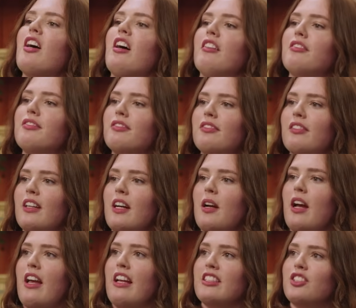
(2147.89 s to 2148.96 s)
off.
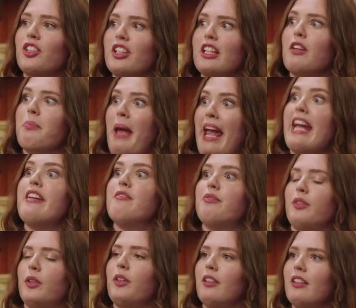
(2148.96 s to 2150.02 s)
It started to get
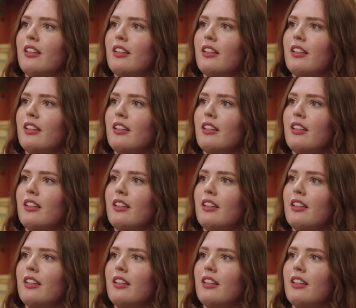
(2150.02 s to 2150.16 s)
painful.